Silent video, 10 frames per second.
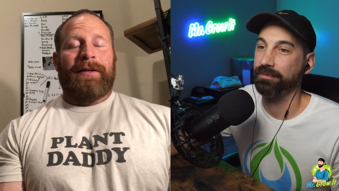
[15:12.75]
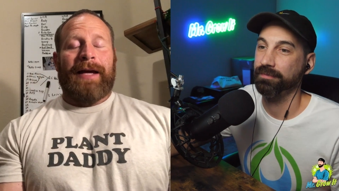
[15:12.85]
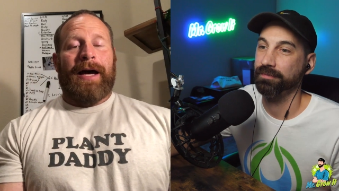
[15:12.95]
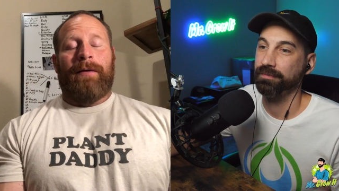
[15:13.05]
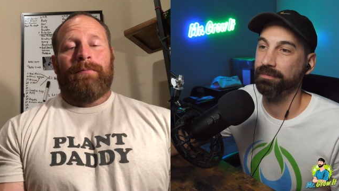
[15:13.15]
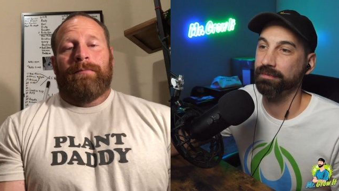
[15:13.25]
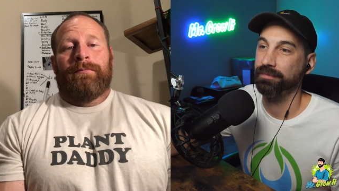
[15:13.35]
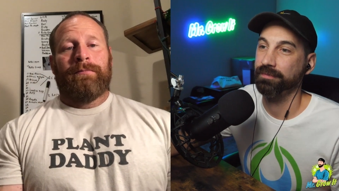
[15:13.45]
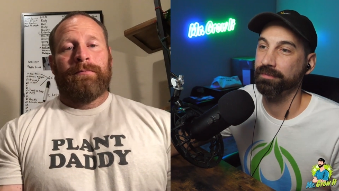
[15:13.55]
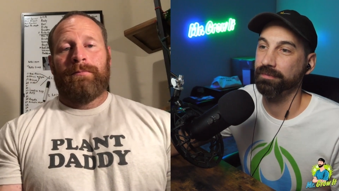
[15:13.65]
Speaker 1: time
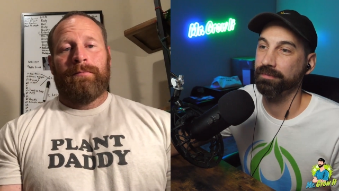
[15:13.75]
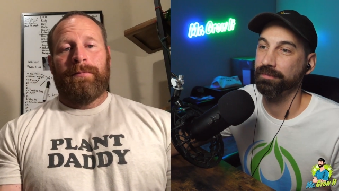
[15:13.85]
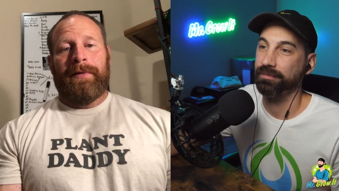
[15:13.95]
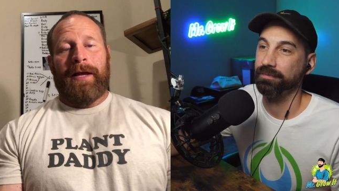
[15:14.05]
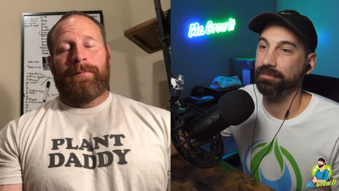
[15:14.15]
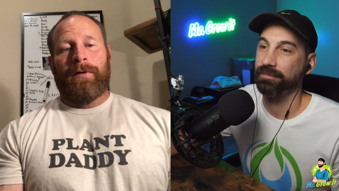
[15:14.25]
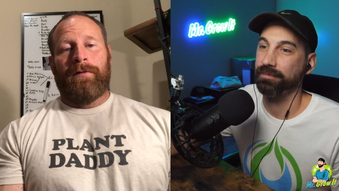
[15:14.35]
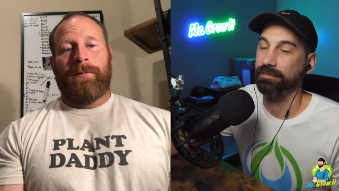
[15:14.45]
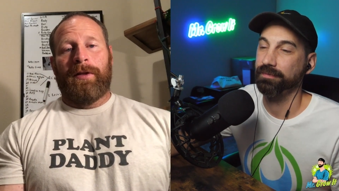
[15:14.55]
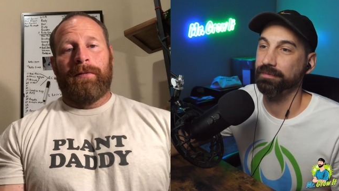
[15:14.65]
they prove
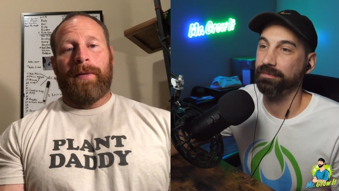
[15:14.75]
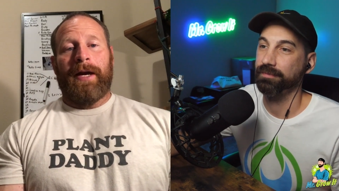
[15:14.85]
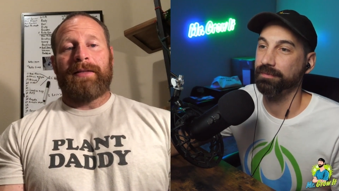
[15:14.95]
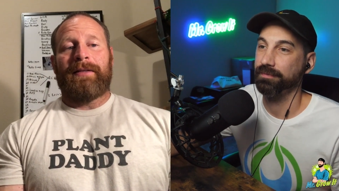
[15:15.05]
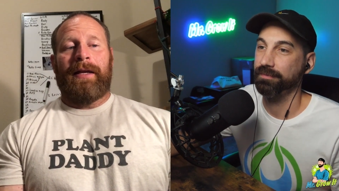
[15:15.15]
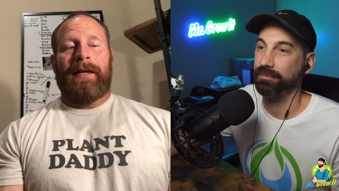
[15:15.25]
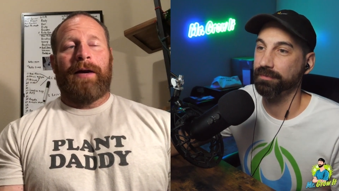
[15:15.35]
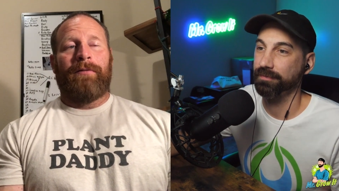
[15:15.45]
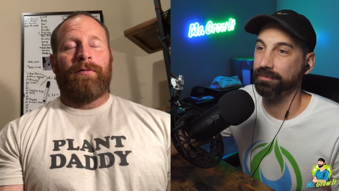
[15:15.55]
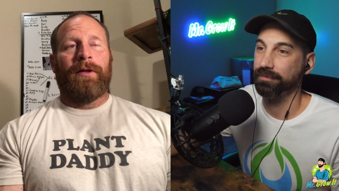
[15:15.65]
to be the best. And I
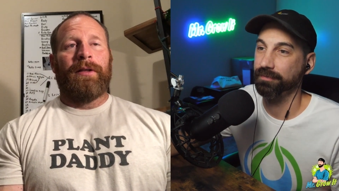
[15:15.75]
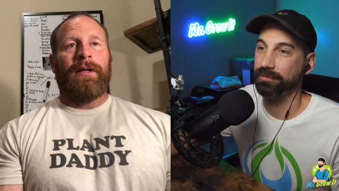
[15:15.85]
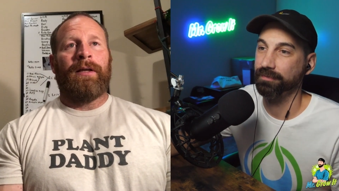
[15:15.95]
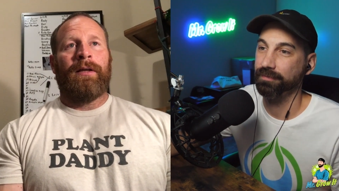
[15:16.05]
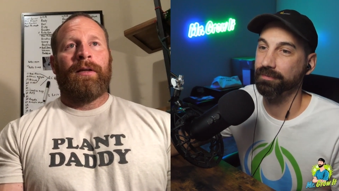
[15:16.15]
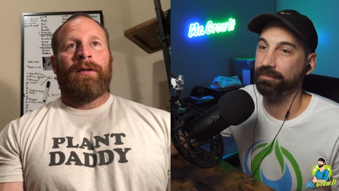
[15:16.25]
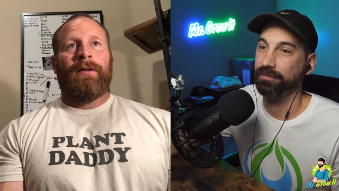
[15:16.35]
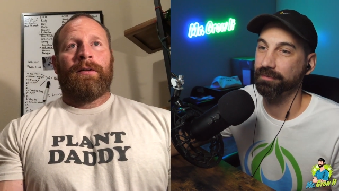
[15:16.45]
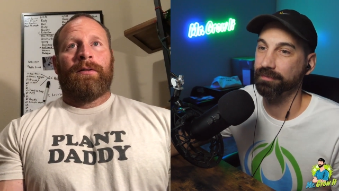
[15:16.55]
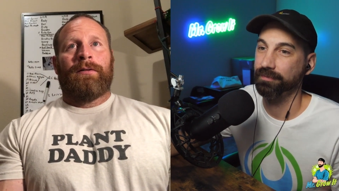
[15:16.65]
really
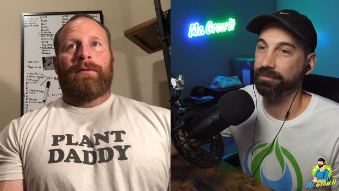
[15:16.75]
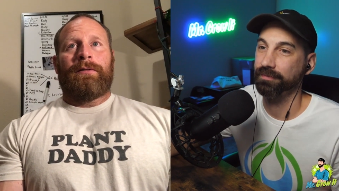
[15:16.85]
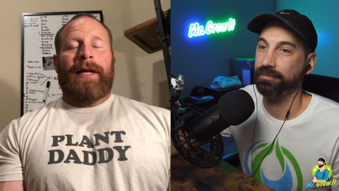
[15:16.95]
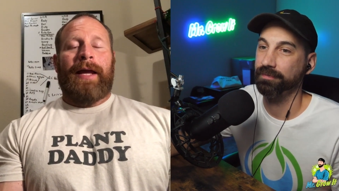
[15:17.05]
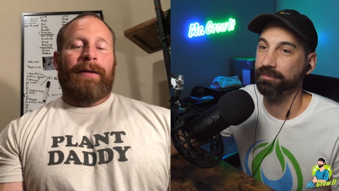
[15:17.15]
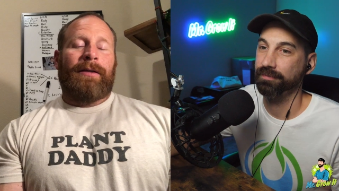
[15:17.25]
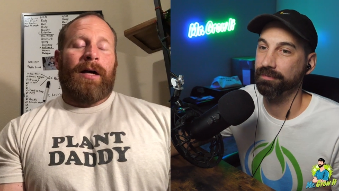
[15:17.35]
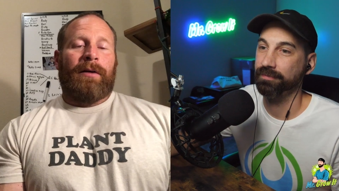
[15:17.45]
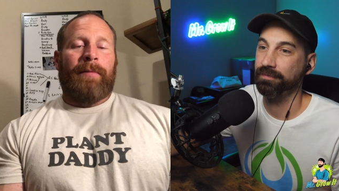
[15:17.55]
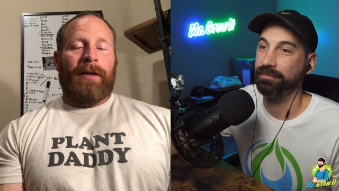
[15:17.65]
can't
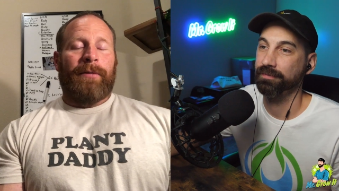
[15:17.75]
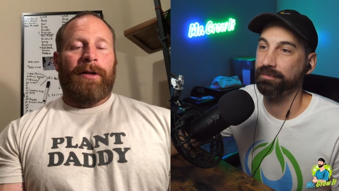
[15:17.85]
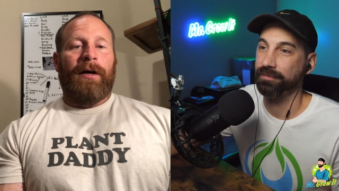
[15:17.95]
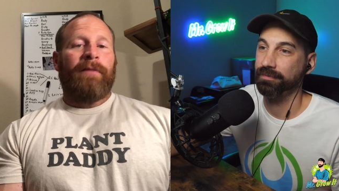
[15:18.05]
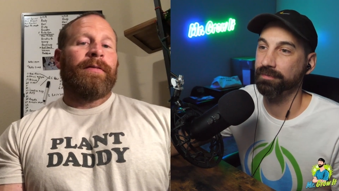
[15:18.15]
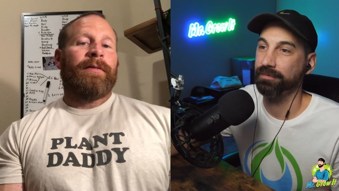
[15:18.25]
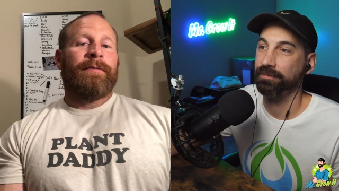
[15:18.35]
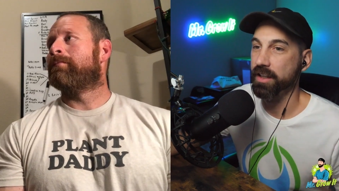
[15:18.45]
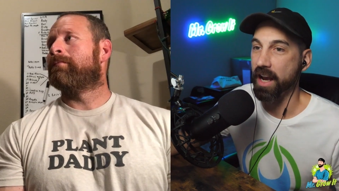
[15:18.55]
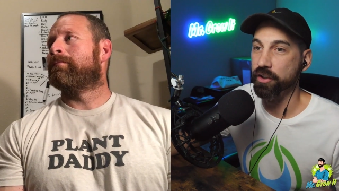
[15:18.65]
talk about them enough.
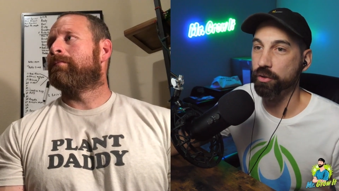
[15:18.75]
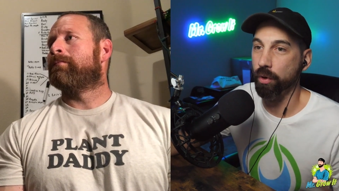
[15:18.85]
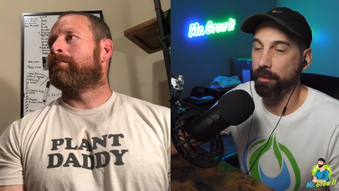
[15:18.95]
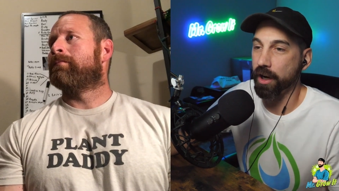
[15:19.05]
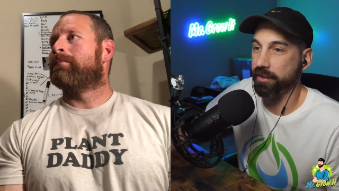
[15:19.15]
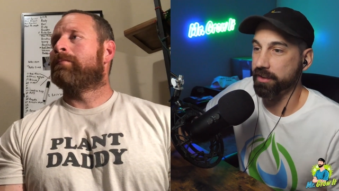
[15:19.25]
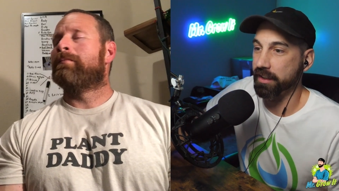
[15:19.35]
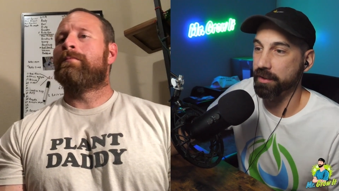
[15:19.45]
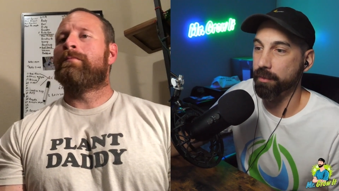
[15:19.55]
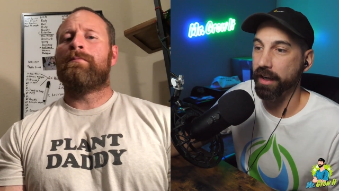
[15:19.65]
Speaker 2: Yeah, I use worm
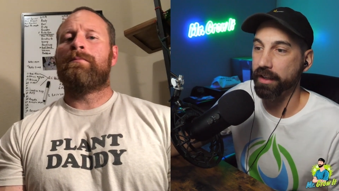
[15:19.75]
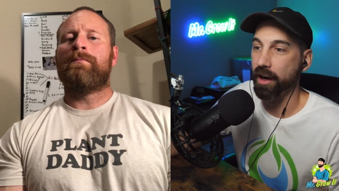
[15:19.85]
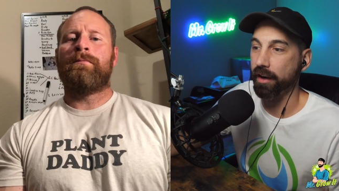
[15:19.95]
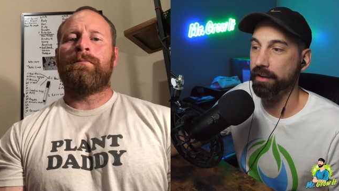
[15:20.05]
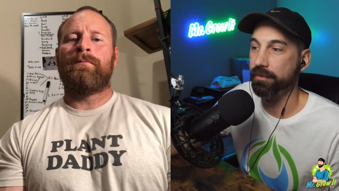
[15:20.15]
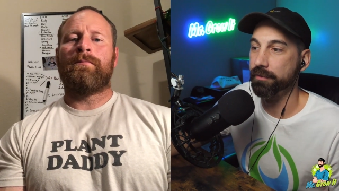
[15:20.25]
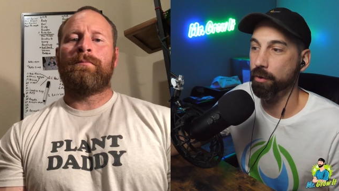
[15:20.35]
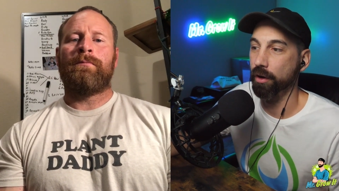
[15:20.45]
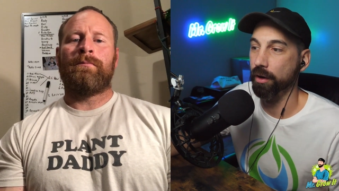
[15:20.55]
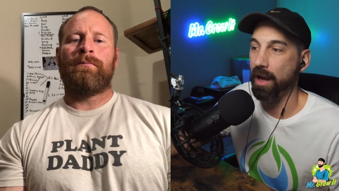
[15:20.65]
castings in my garden
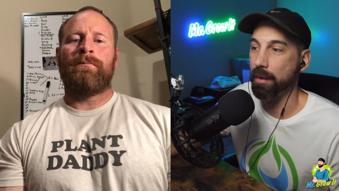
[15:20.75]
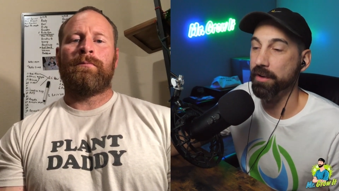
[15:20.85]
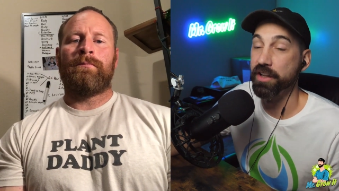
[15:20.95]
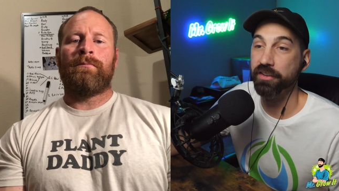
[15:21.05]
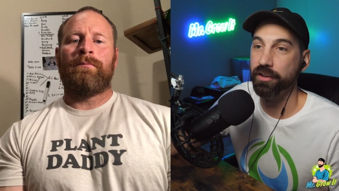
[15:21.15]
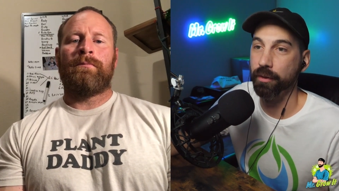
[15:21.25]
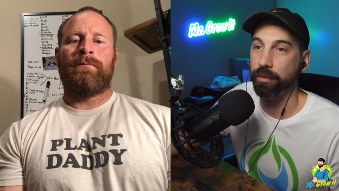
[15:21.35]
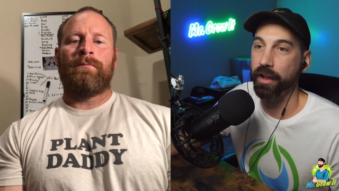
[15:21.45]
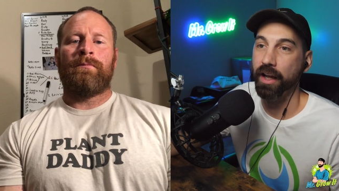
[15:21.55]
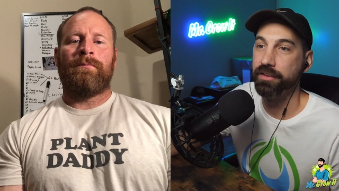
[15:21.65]
for my
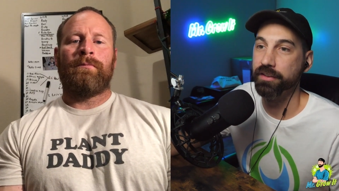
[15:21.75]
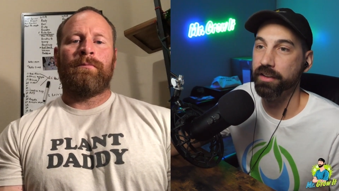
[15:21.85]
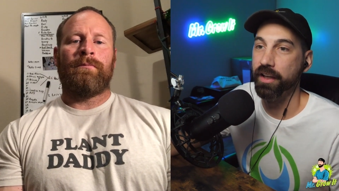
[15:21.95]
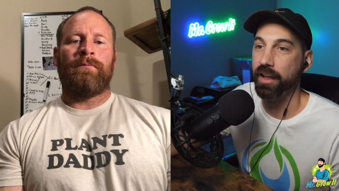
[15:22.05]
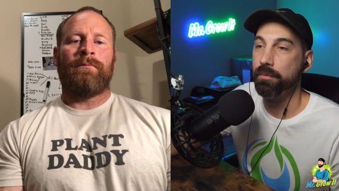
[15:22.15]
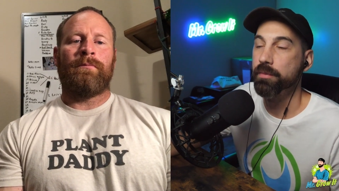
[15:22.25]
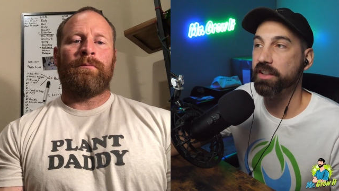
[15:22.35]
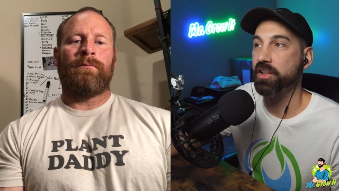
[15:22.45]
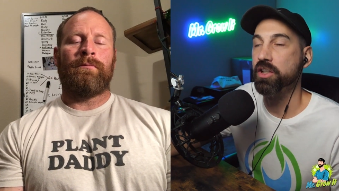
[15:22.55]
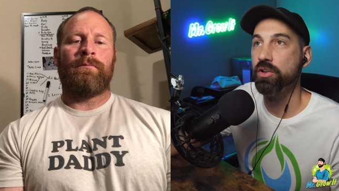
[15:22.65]
medicinal plants, and it
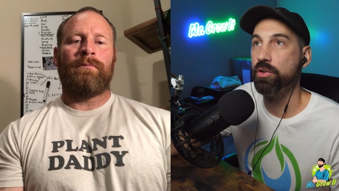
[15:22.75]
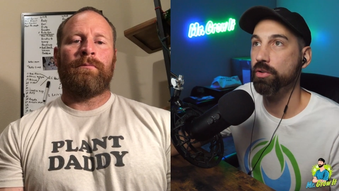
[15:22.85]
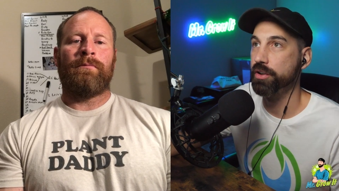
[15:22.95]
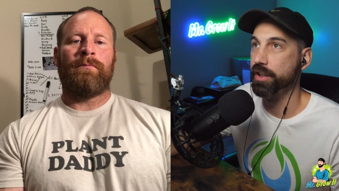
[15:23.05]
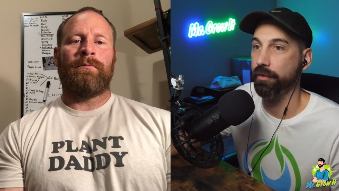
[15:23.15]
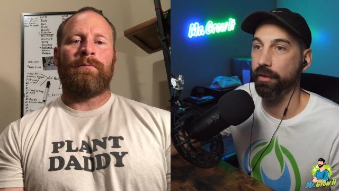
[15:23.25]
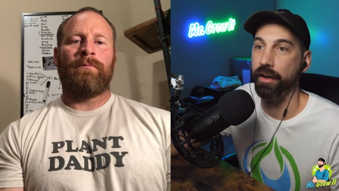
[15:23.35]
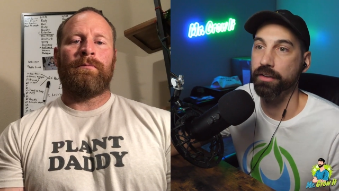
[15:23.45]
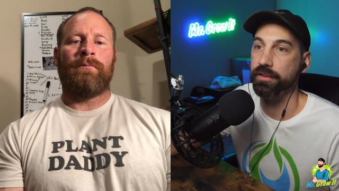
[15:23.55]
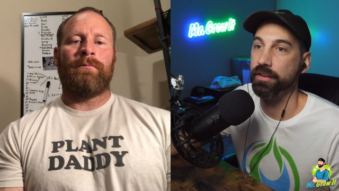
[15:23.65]
makes a huge
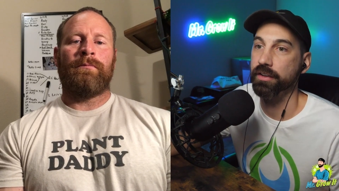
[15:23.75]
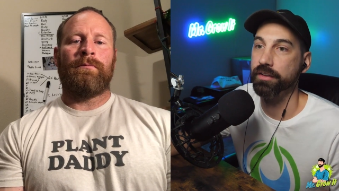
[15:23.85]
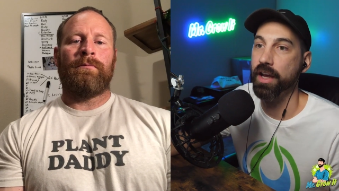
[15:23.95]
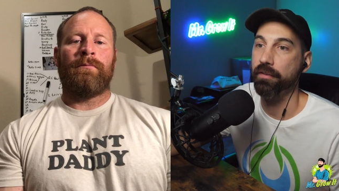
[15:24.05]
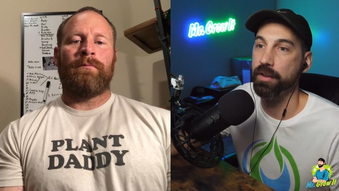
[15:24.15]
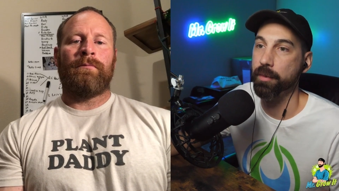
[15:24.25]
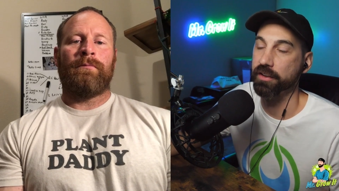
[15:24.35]
difference. Definitely